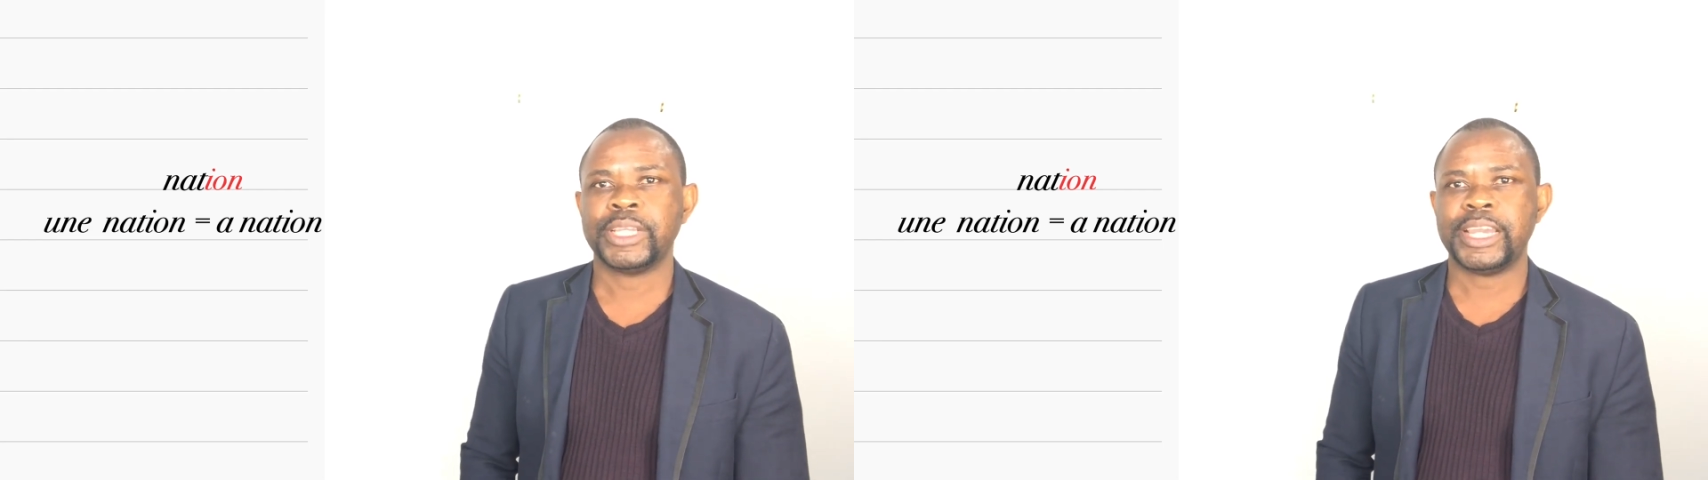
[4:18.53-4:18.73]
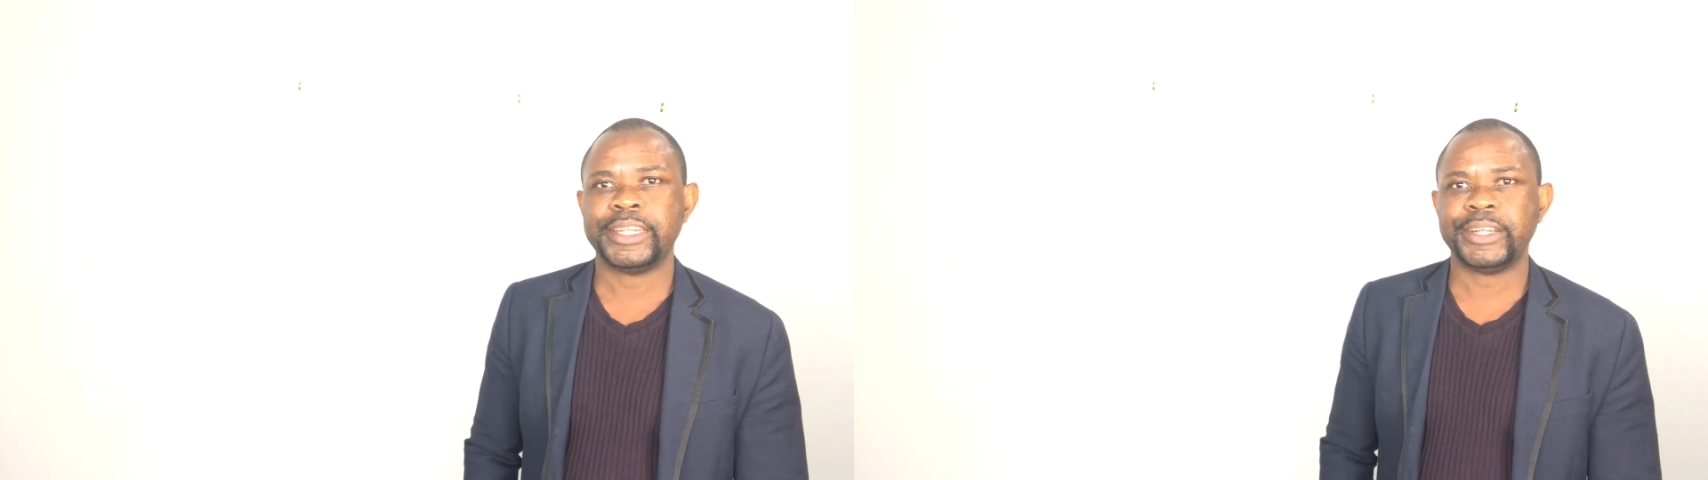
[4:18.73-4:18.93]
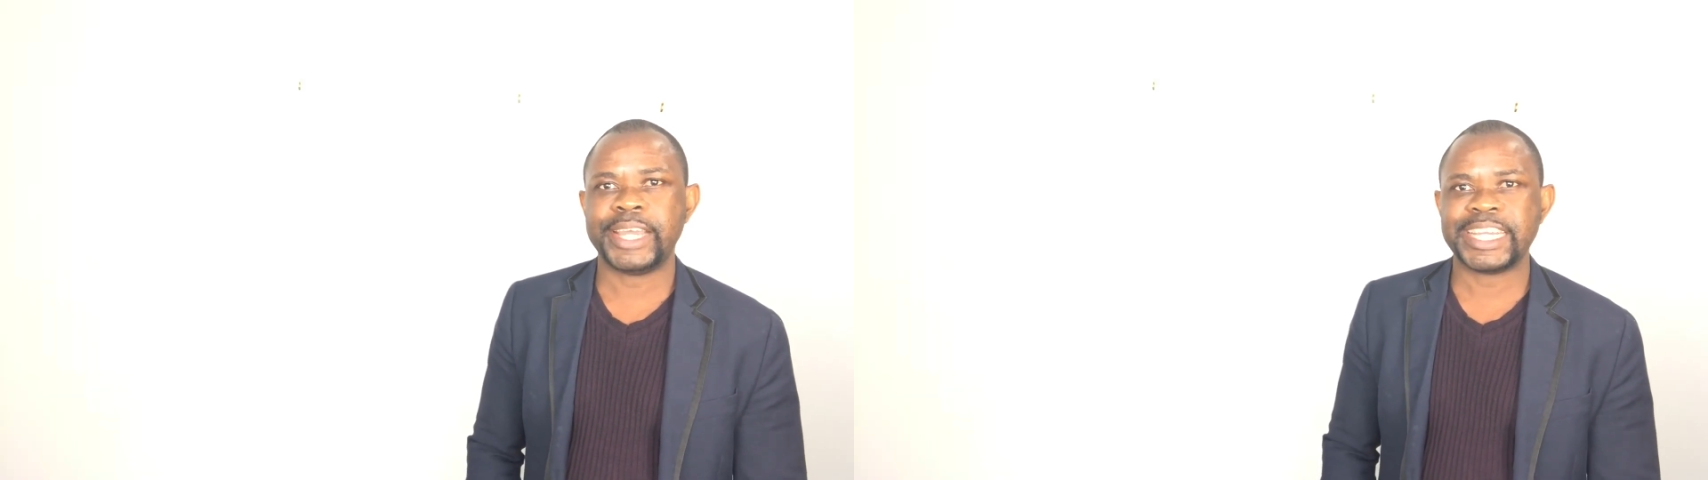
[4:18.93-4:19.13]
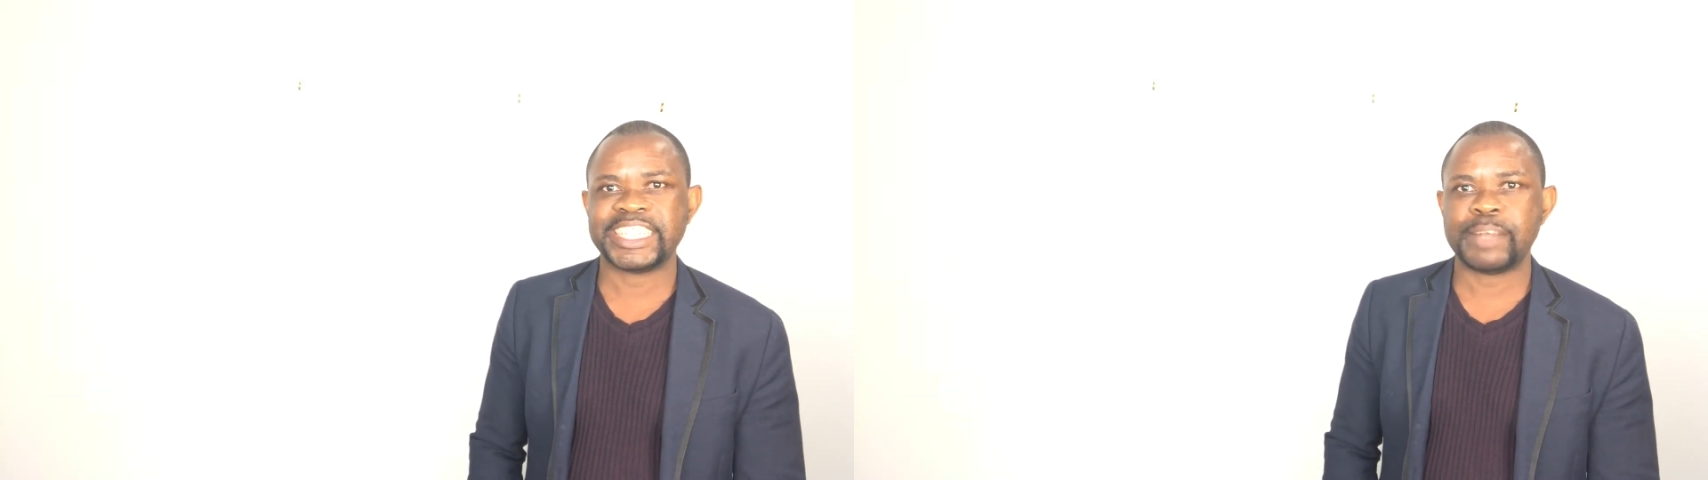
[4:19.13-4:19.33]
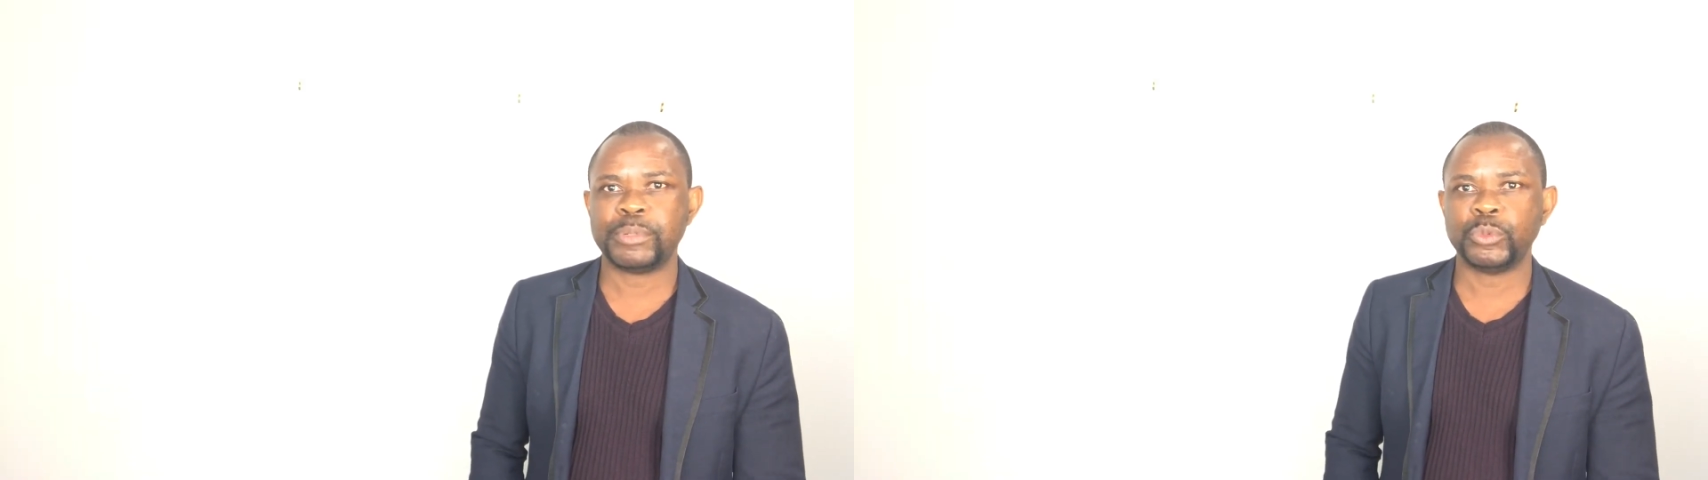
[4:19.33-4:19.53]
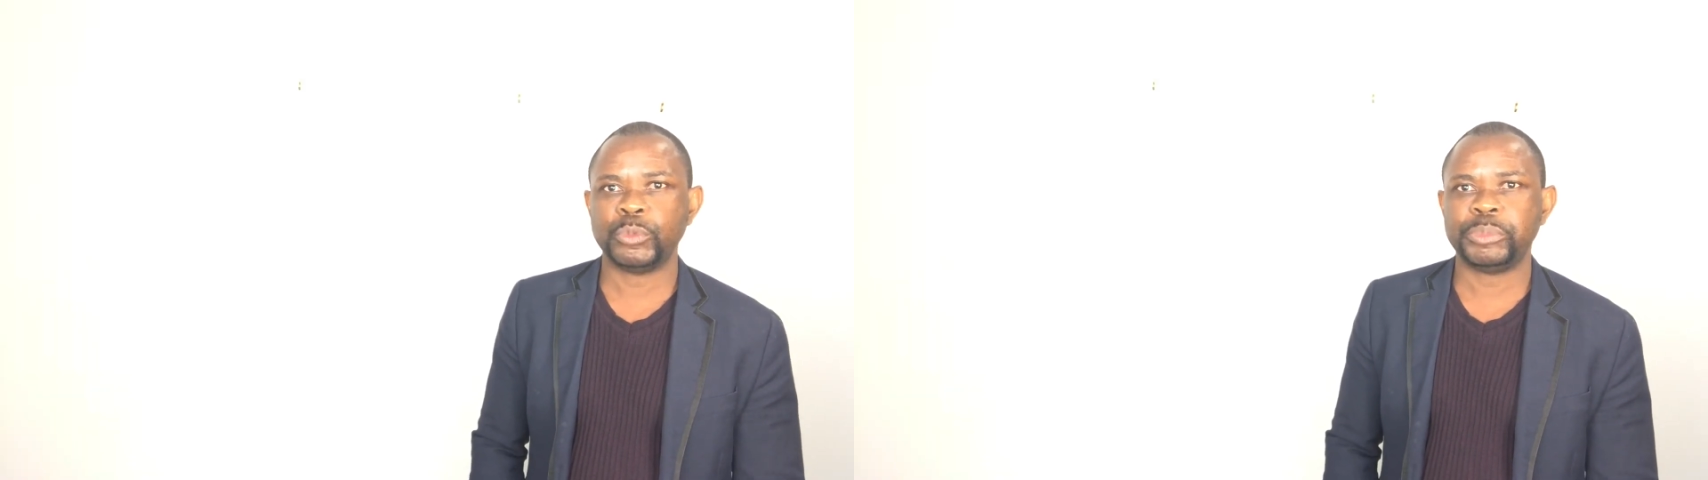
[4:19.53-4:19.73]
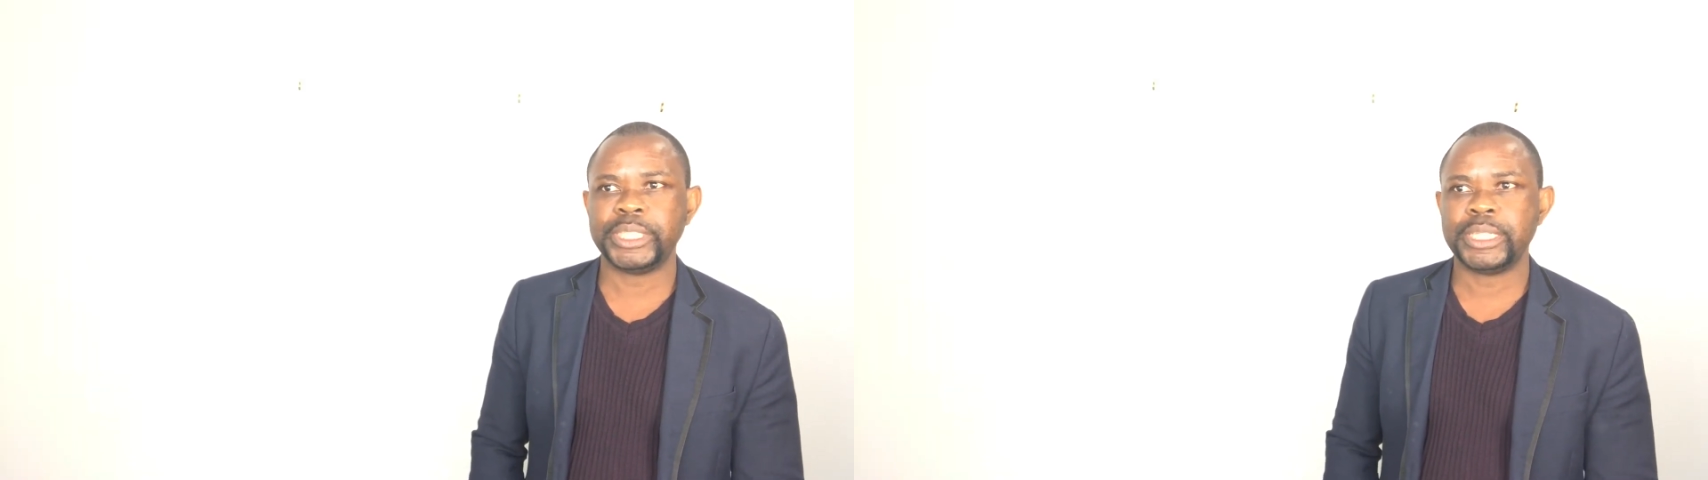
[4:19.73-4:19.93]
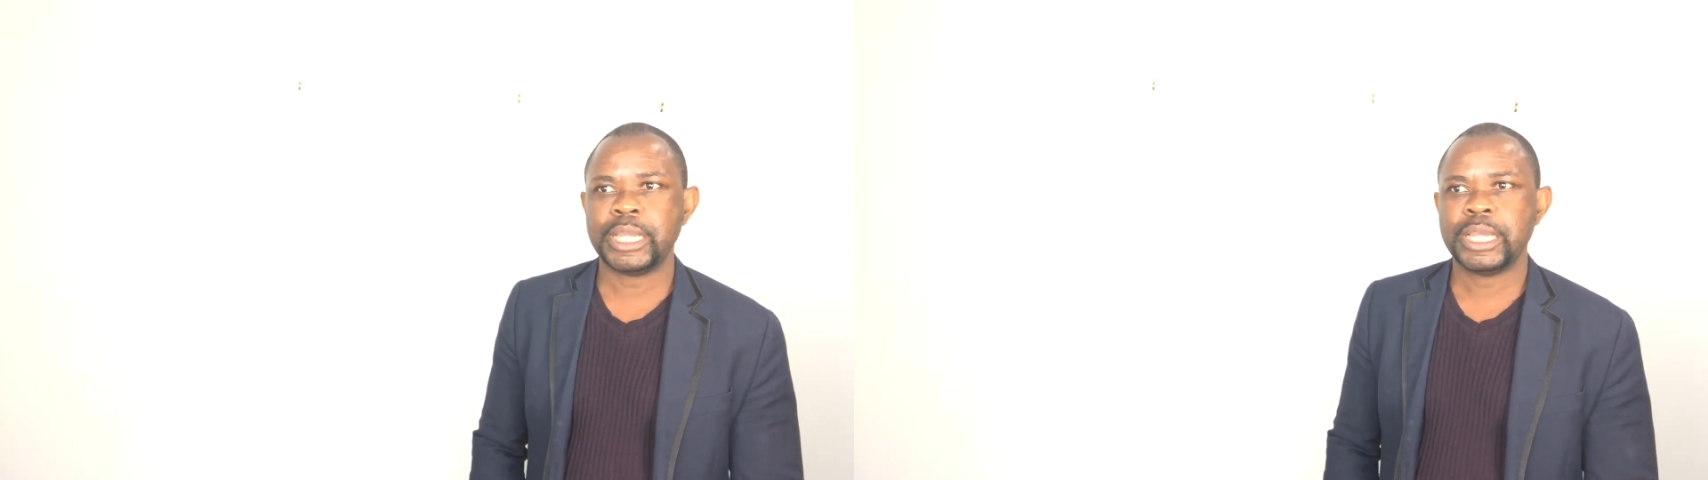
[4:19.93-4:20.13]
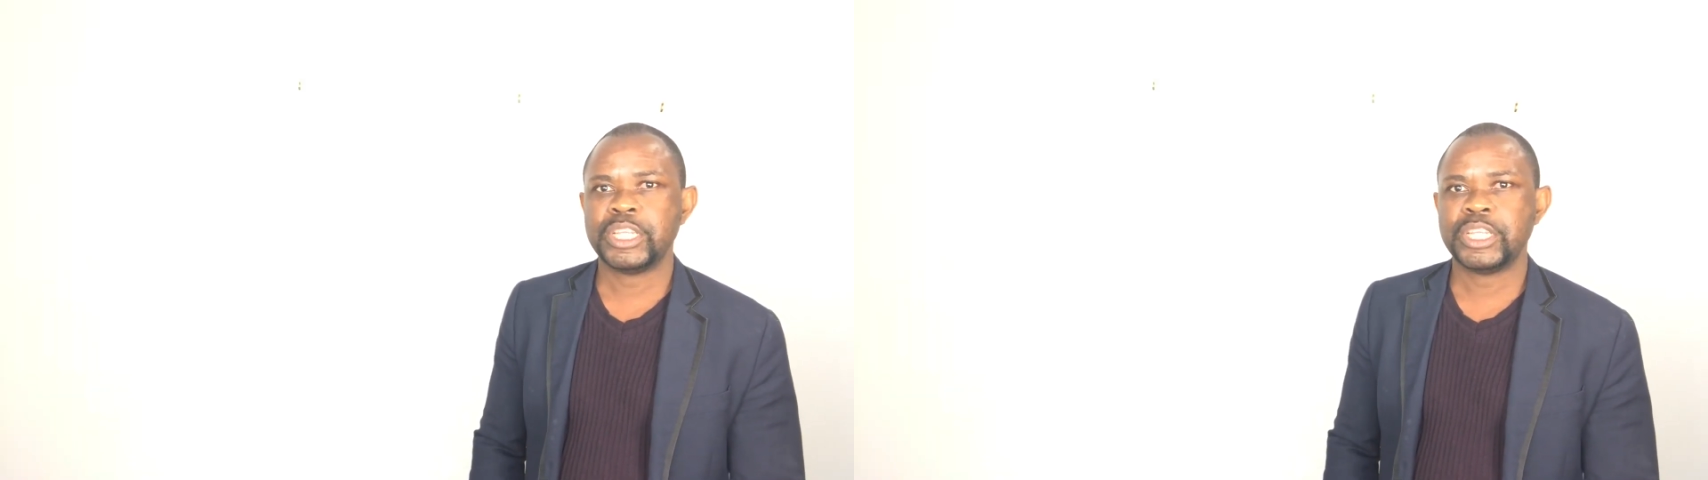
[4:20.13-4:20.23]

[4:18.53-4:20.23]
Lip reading: Another example would be